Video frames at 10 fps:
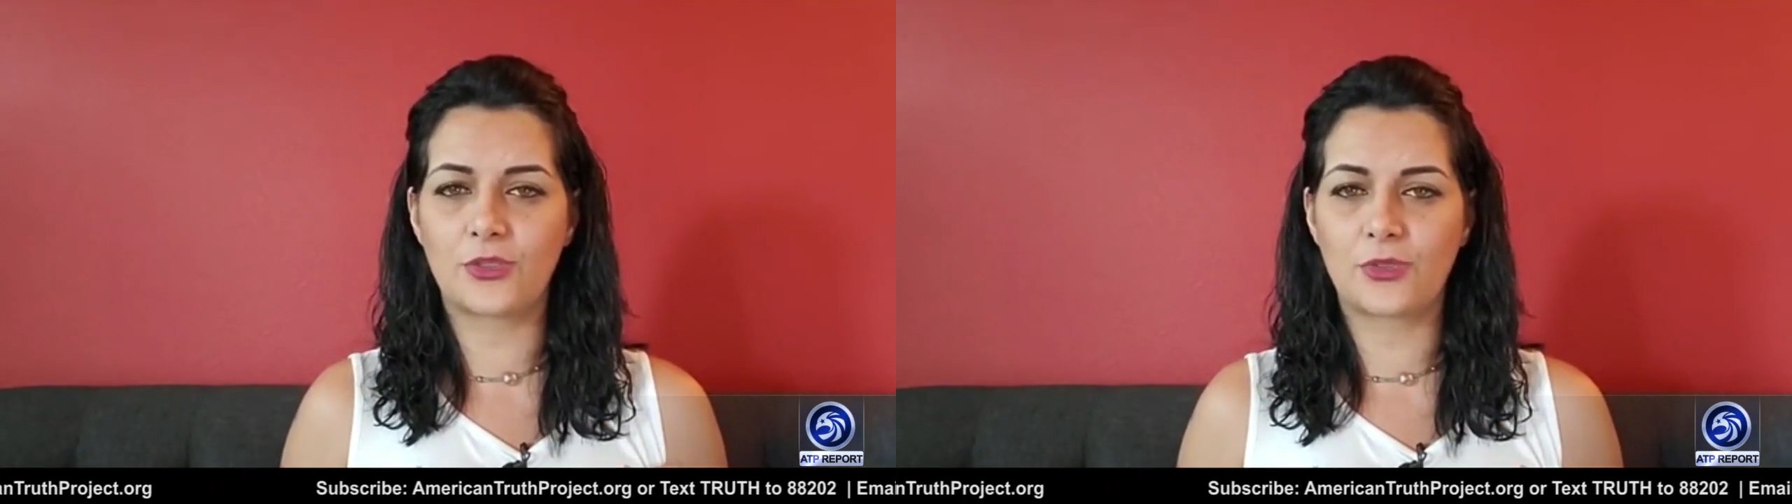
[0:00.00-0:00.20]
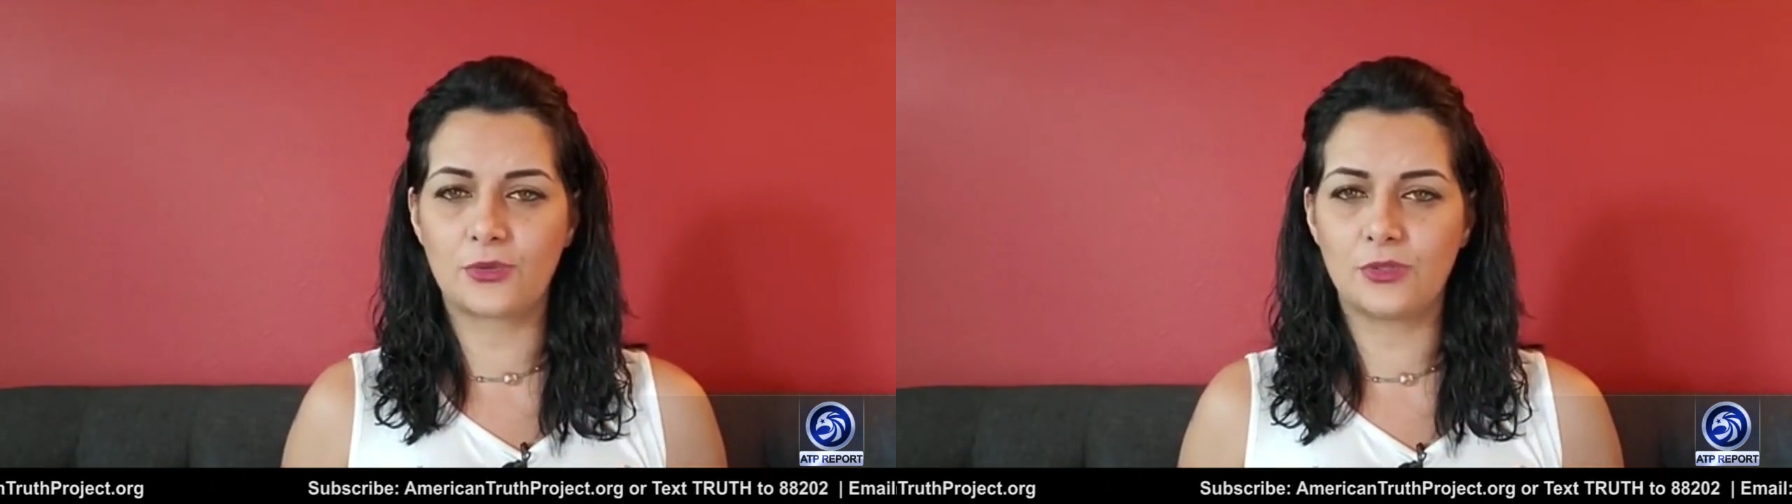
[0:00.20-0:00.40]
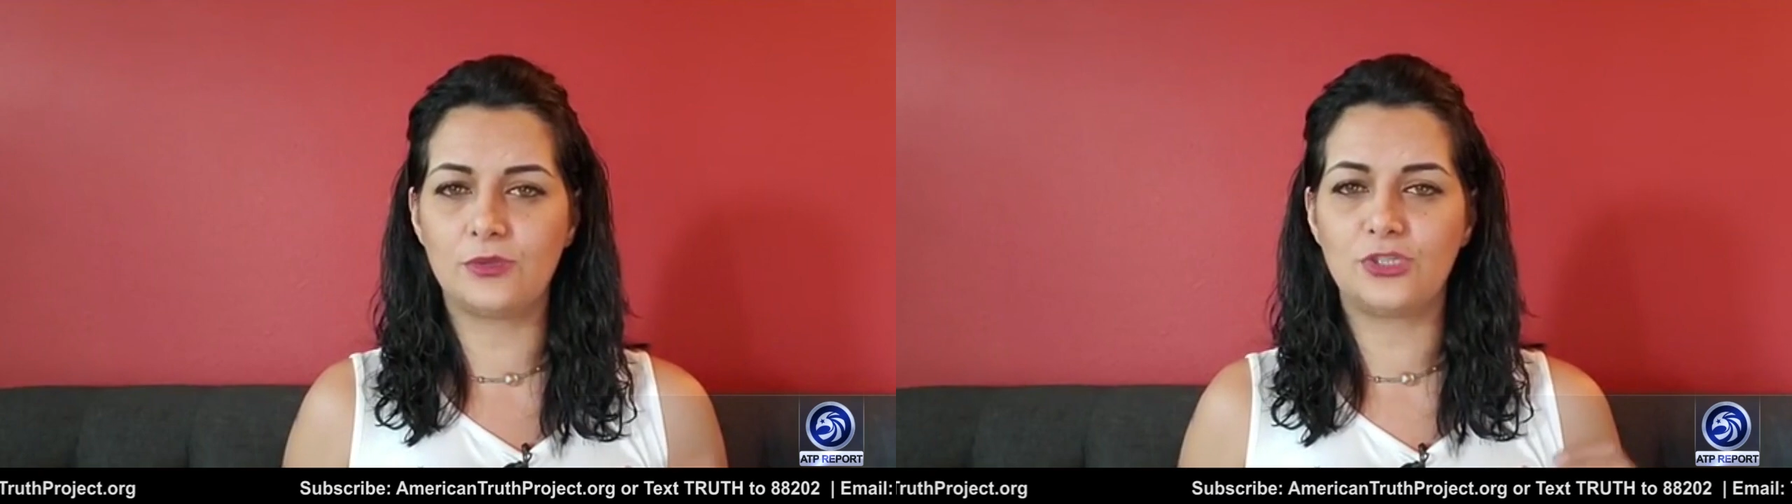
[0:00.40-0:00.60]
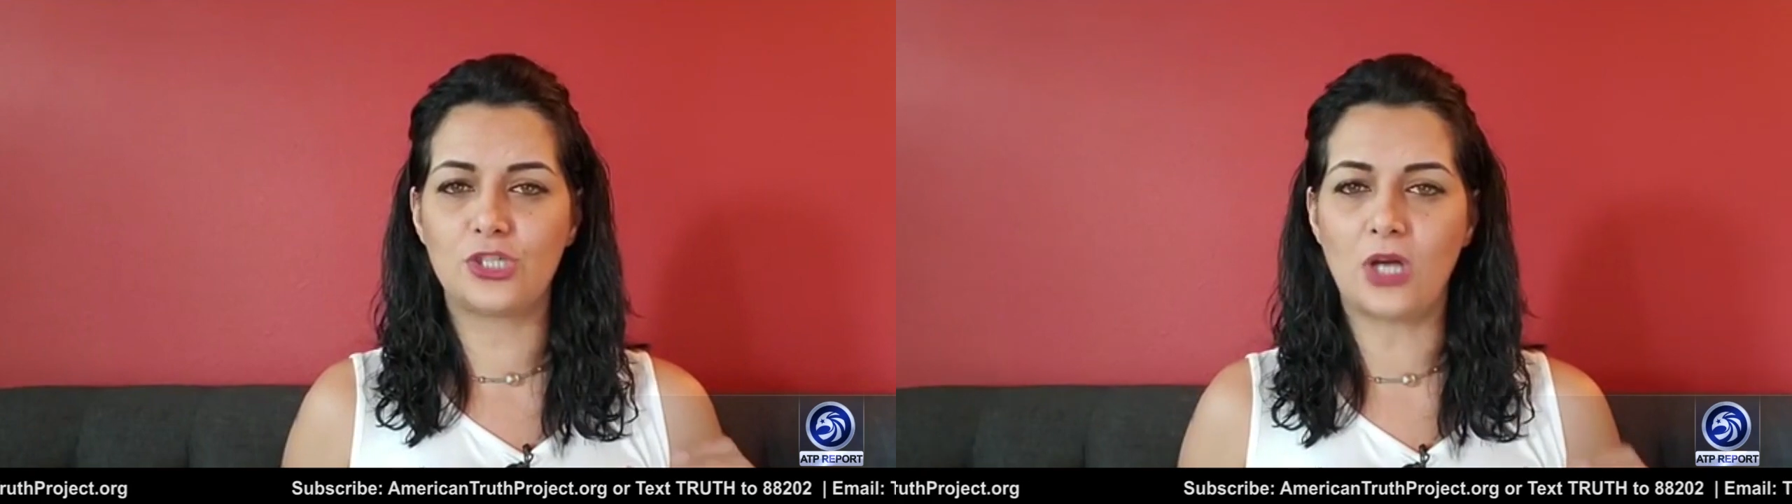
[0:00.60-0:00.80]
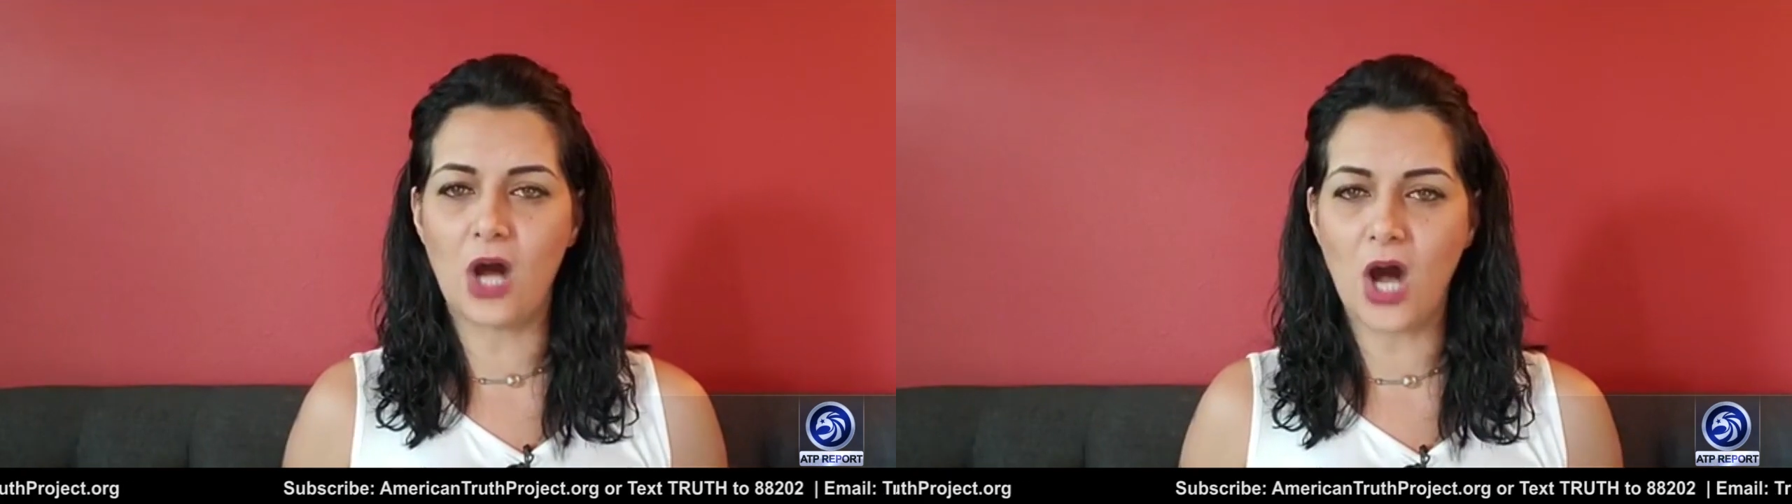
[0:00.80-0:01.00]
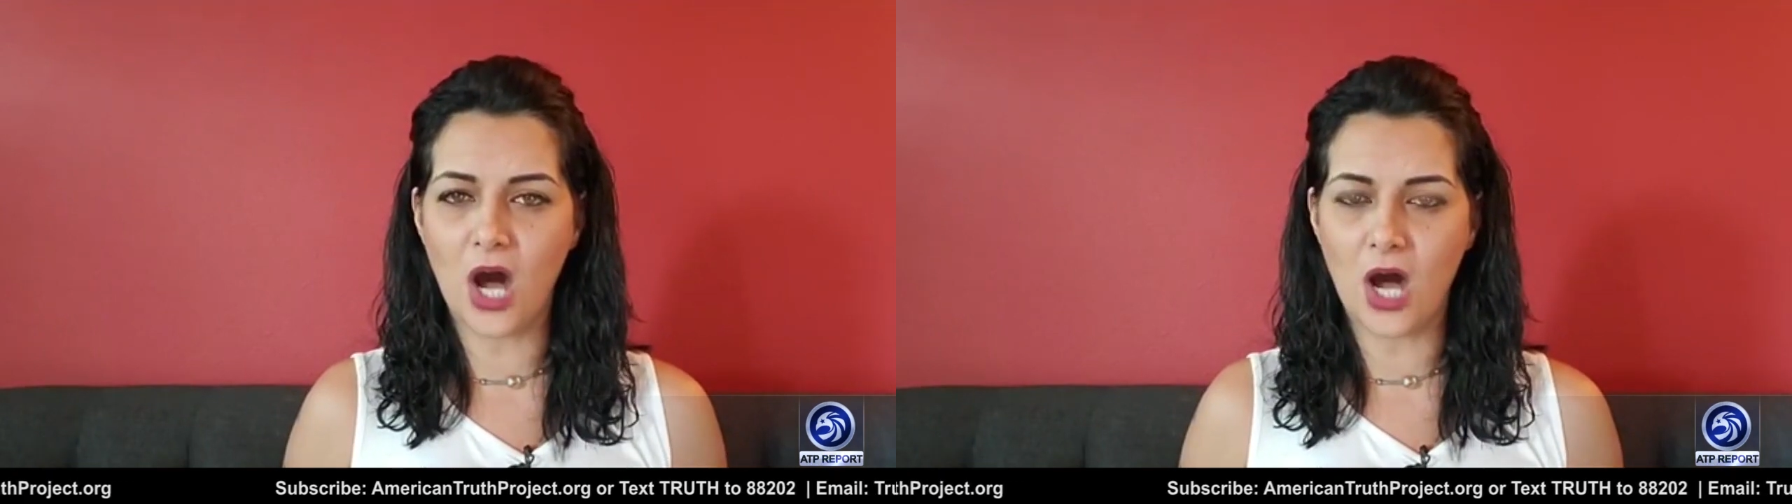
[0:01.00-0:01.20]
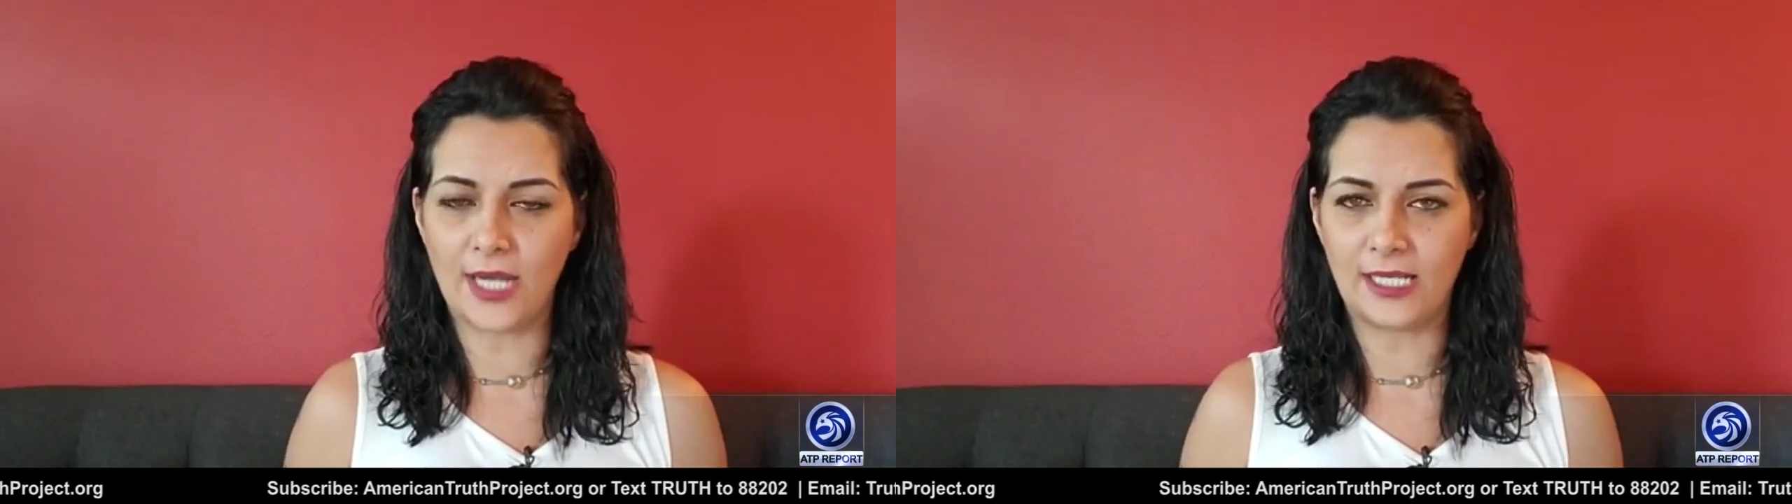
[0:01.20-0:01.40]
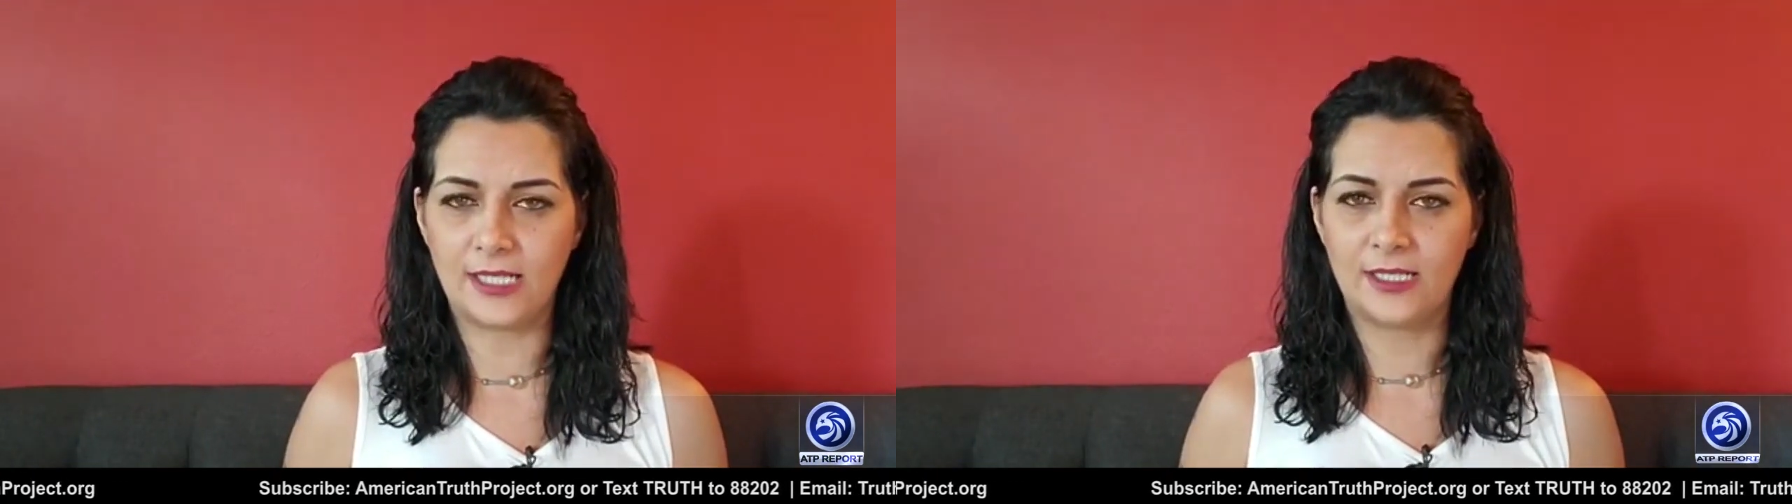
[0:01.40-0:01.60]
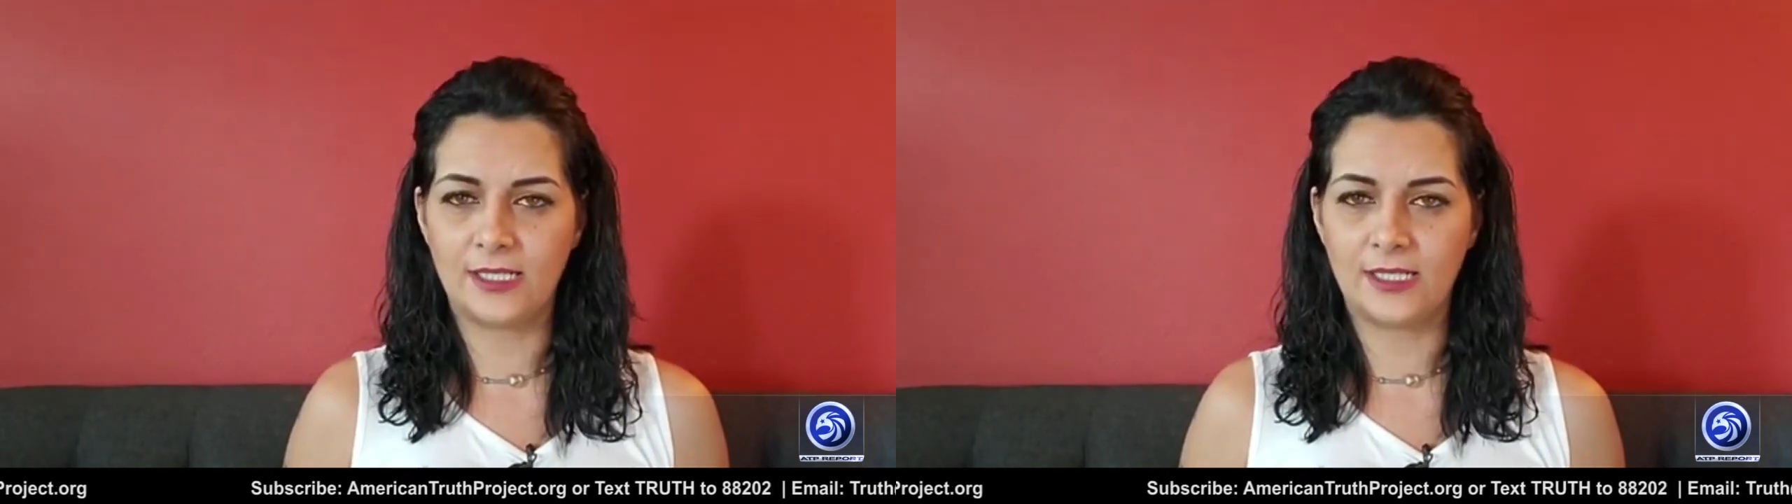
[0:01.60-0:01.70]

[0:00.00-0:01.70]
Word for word: through jihad,